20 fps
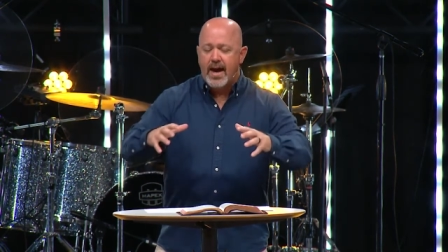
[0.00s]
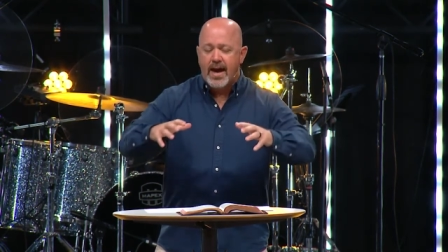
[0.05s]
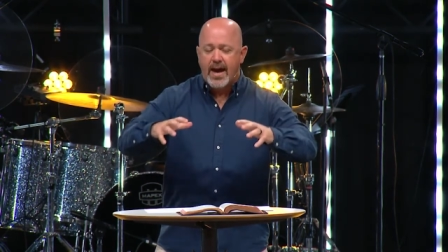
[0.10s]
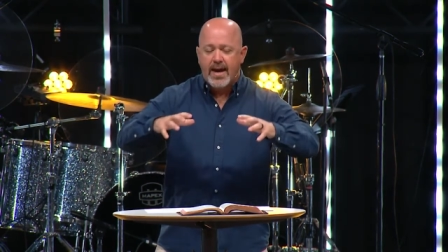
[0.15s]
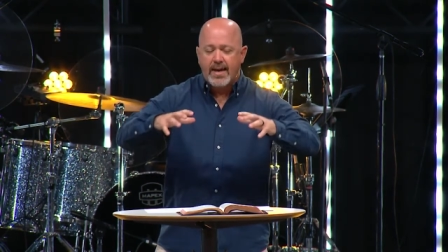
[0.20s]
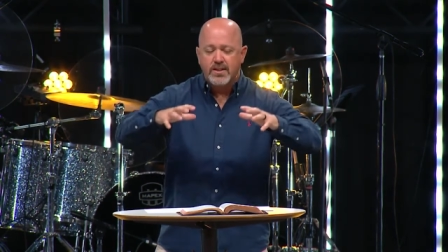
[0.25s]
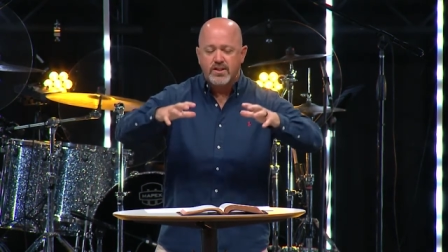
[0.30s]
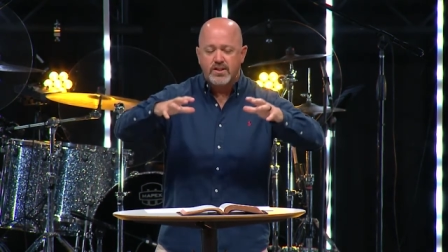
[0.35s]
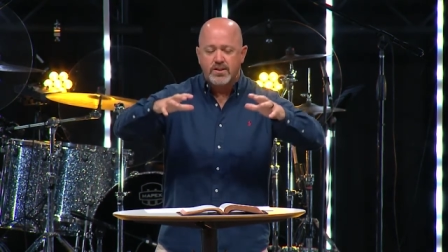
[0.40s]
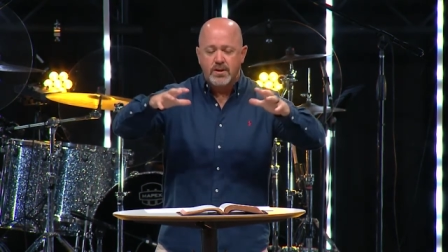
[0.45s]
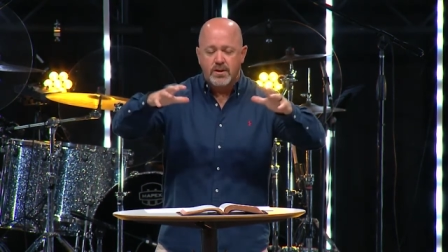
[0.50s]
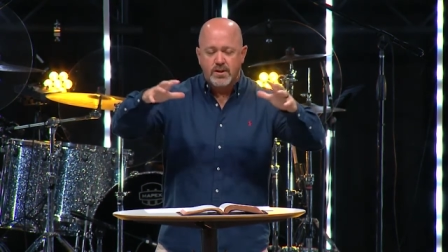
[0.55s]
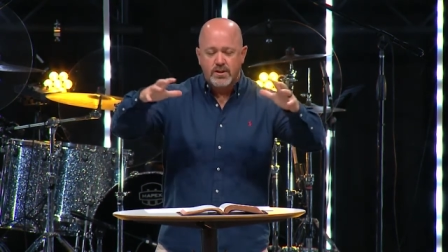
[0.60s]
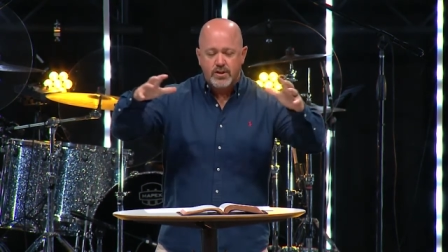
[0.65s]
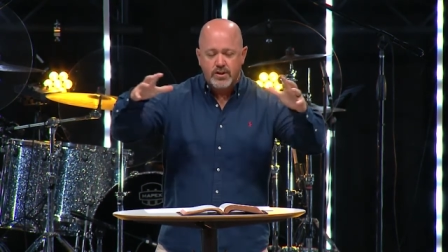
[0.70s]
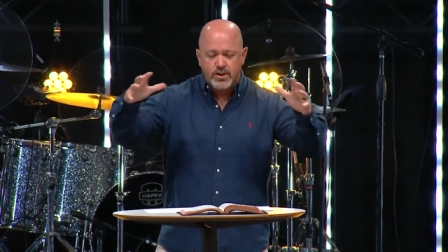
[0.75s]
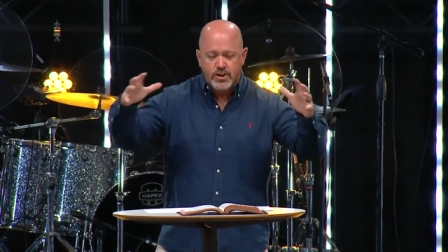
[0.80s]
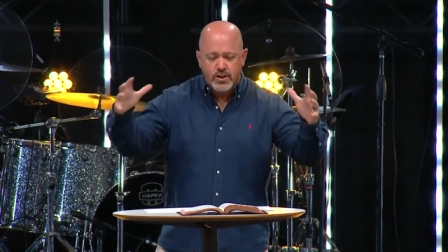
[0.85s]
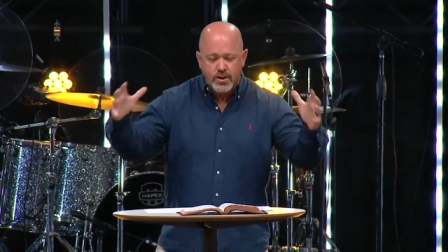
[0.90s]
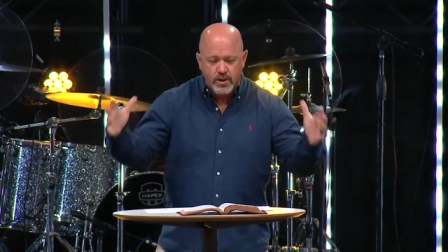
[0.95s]
as the
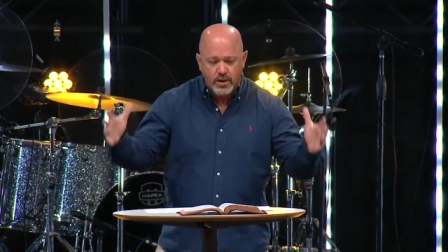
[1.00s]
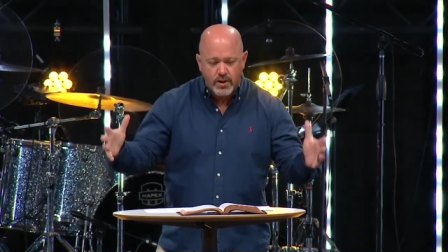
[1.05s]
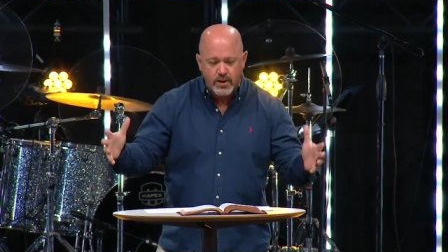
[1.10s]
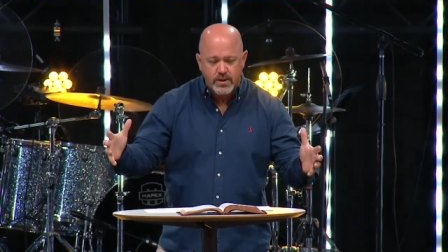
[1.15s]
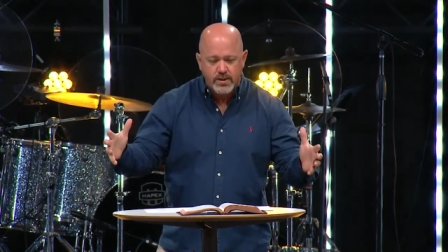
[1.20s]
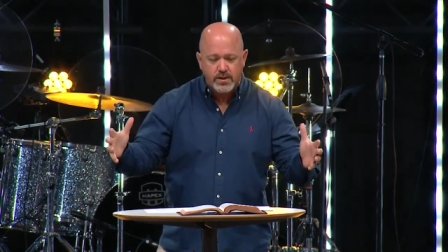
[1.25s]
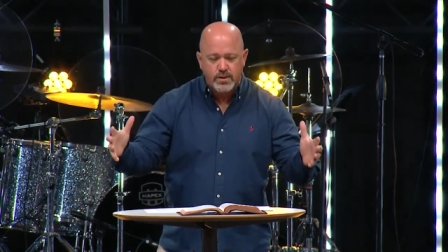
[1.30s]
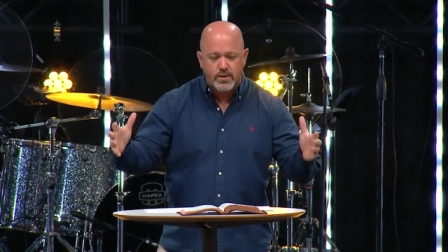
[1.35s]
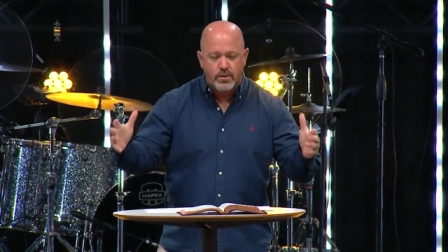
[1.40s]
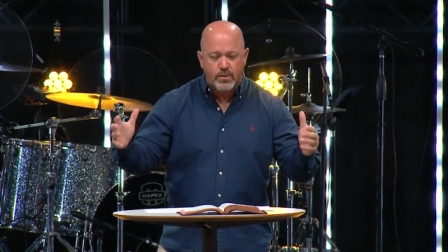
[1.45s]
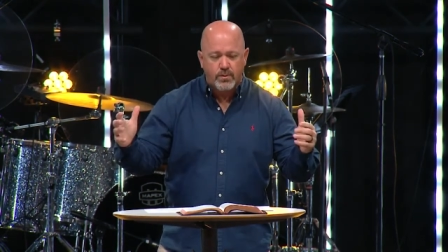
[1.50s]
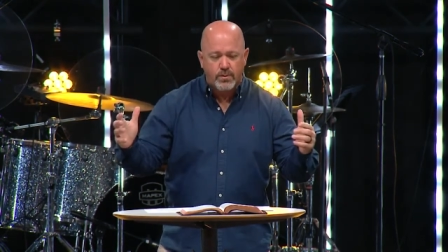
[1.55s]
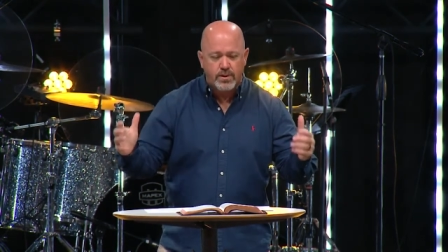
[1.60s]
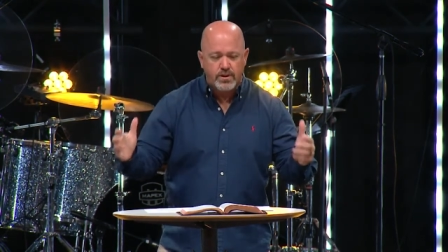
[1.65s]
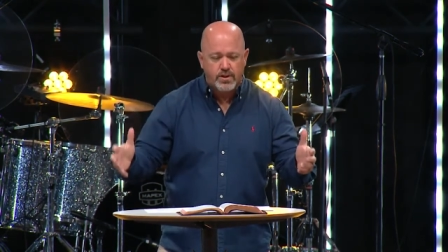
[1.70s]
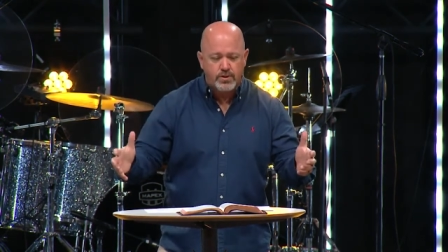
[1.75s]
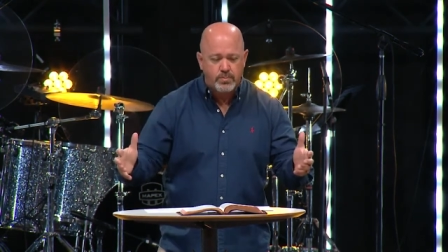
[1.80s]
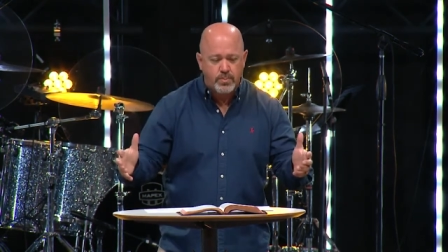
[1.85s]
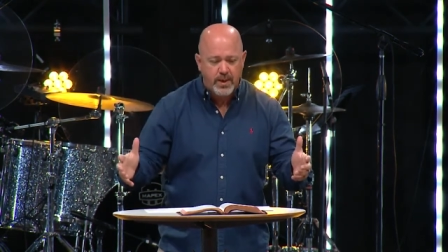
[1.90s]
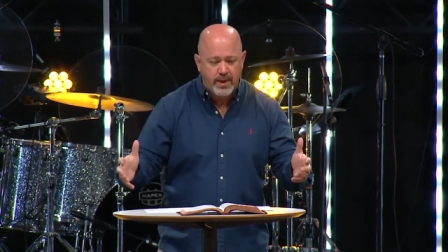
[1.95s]
church
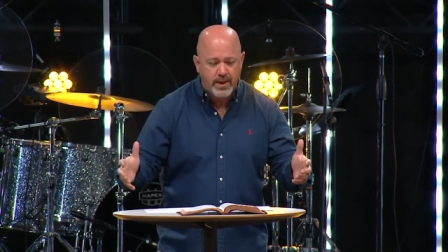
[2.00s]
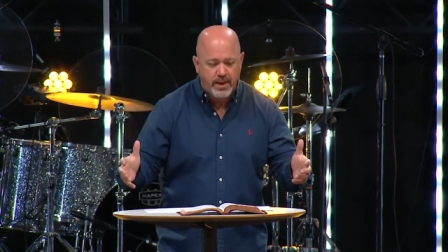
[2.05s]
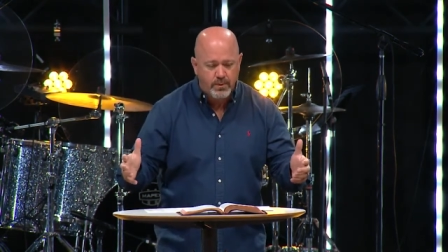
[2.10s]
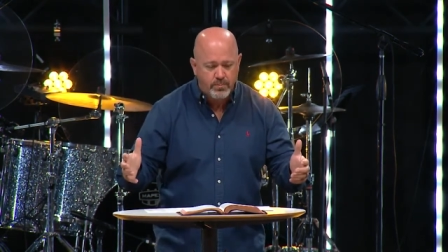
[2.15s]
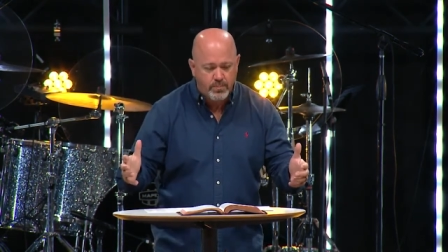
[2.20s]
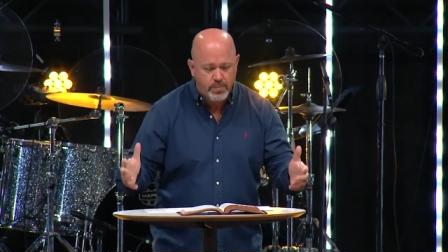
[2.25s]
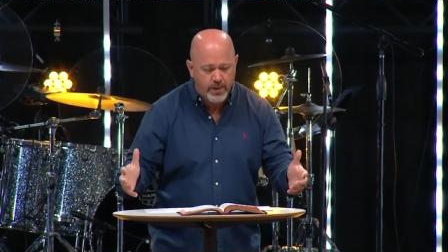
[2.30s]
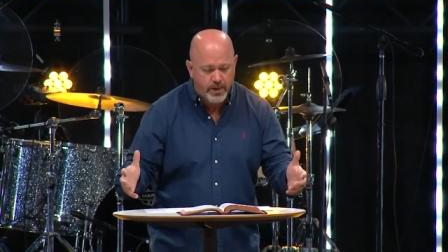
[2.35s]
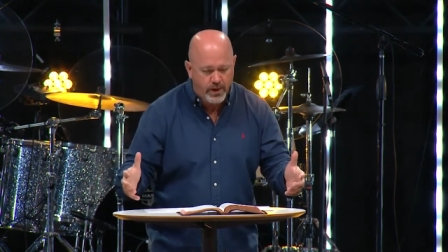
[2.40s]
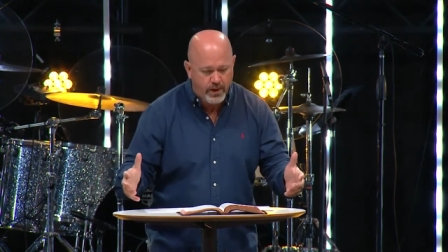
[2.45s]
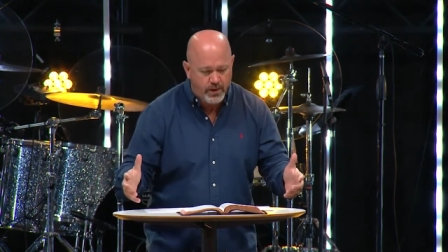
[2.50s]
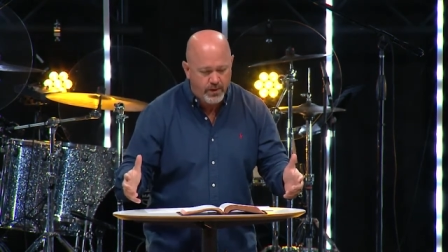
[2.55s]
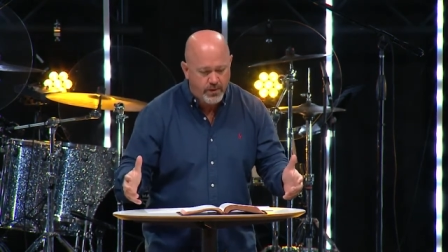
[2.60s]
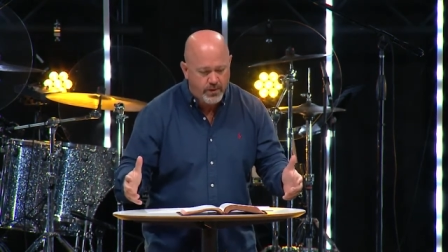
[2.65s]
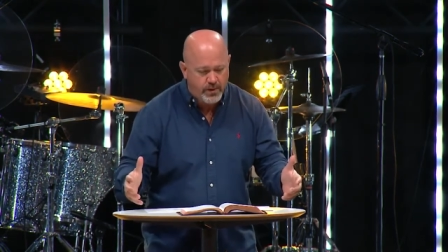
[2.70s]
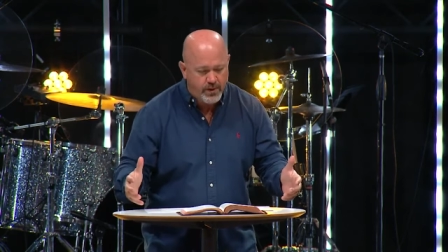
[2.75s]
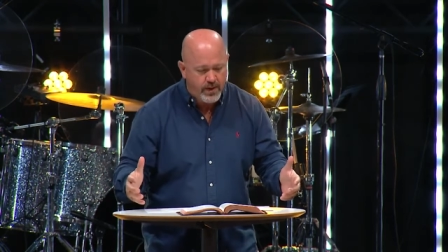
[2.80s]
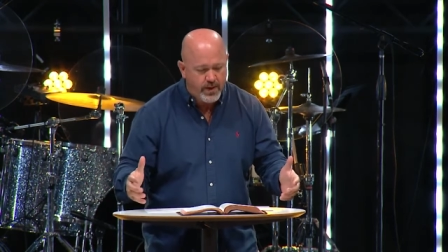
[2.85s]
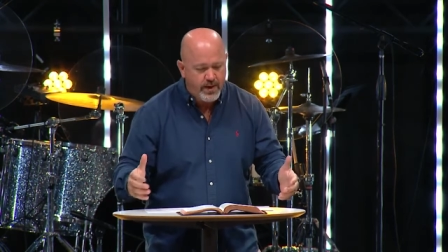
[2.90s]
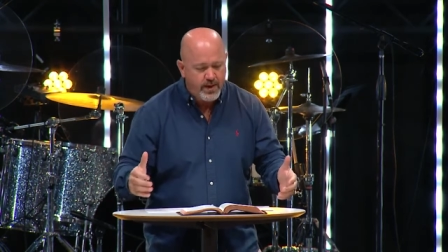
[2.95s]
was being
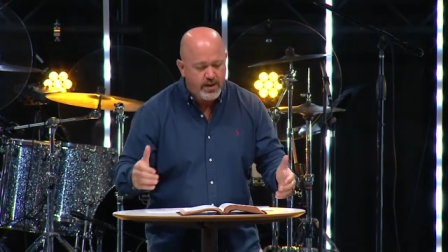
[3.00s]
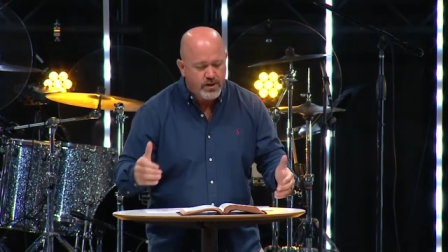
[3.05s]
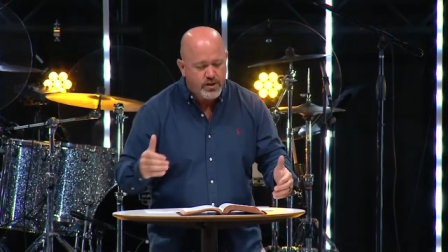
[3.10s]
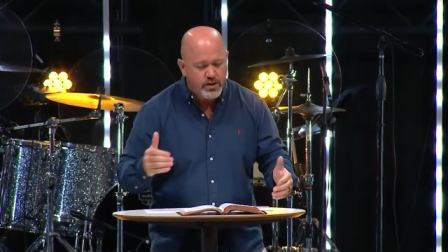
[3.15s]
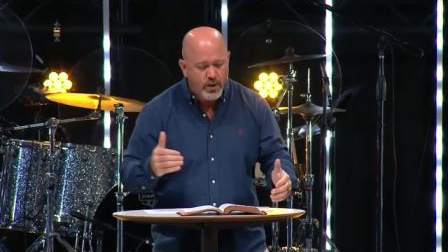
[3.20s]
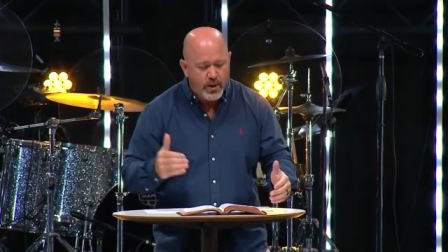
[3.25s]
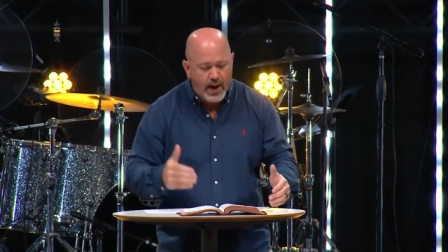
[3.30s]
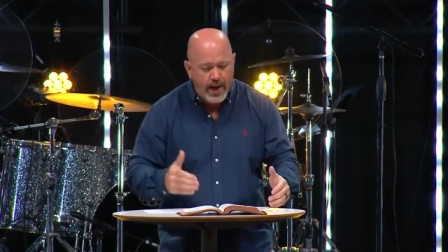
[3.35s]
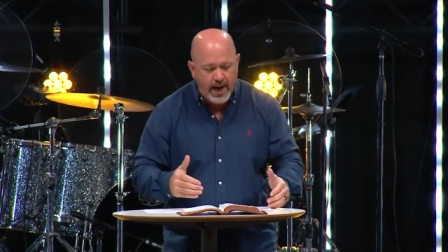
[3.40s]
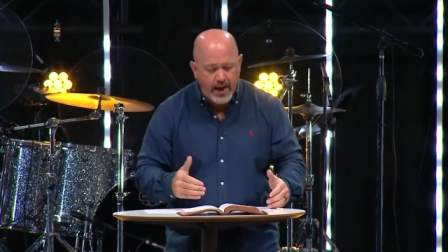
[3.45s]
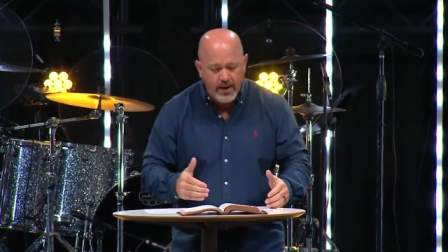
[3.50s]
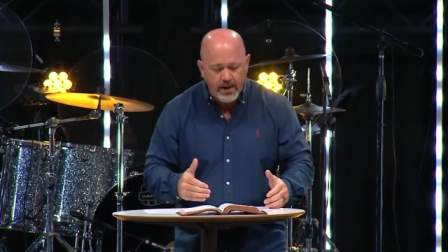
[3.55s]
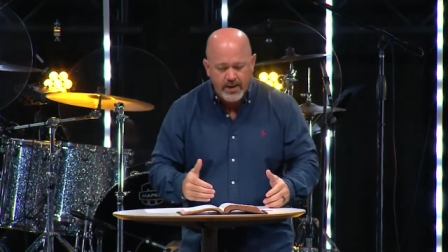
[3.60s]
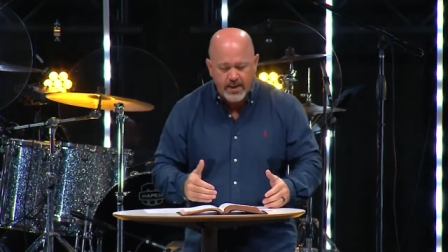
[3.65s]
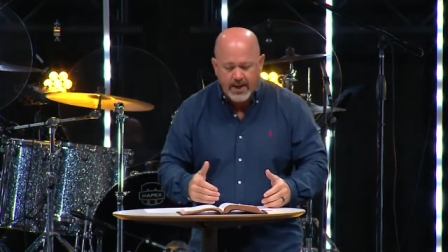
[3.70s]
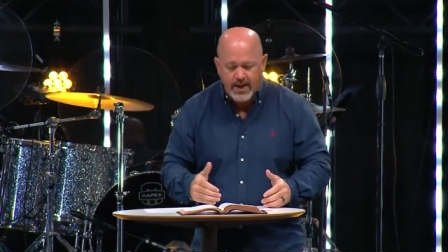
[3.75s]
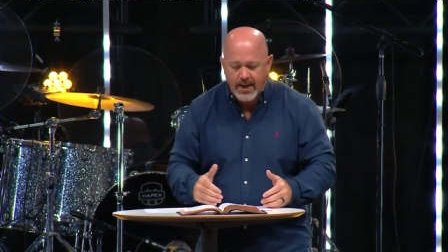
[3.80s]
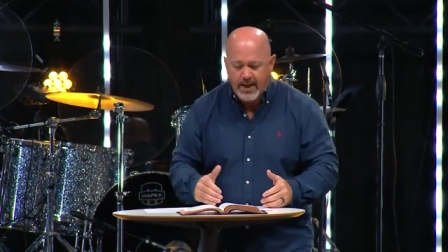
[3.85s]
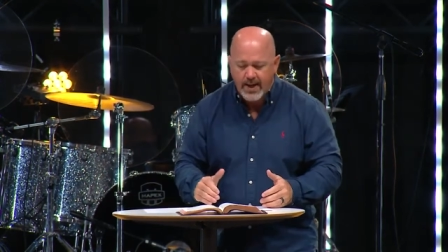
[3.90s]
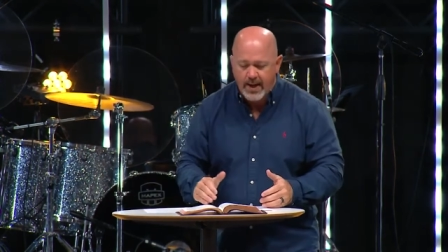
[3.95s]
birthed. So, how did
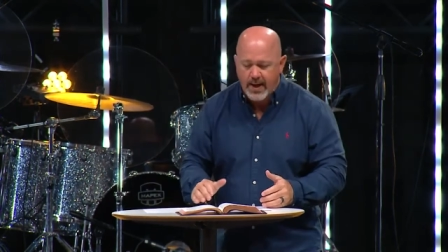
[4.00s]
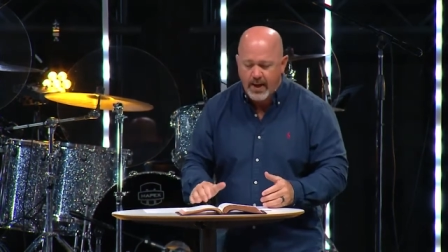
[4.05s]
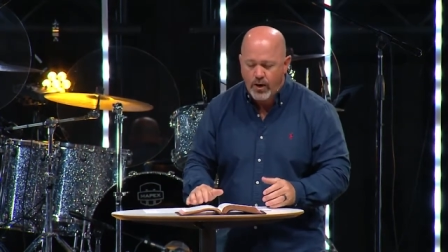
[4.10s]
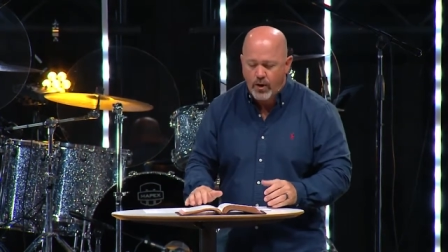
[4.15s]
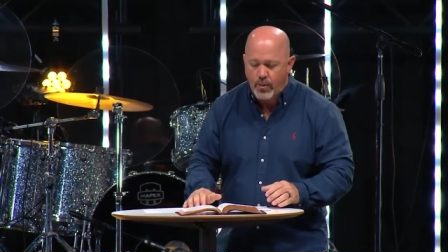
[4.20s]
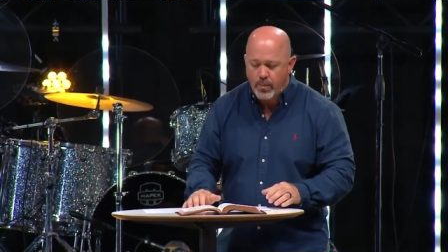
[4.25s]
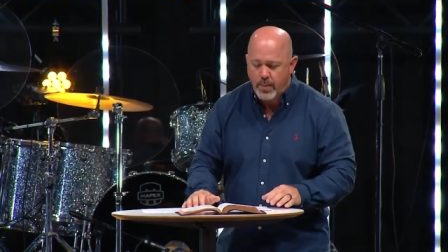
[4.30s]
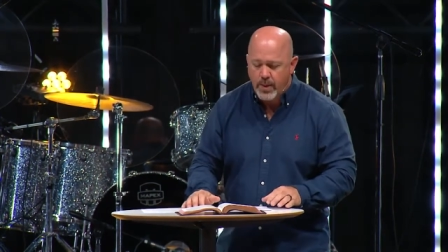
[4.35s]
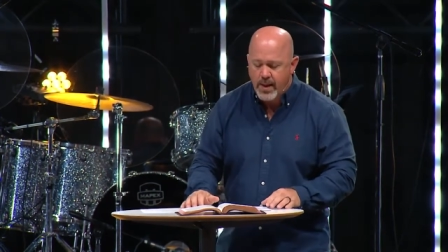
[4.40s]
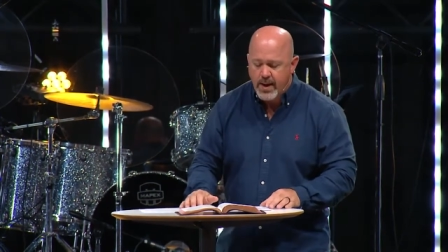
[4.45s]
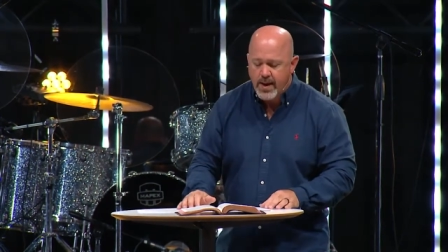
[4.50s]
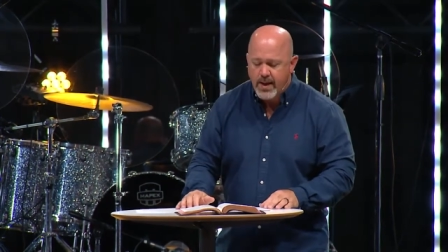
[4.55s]
they cope?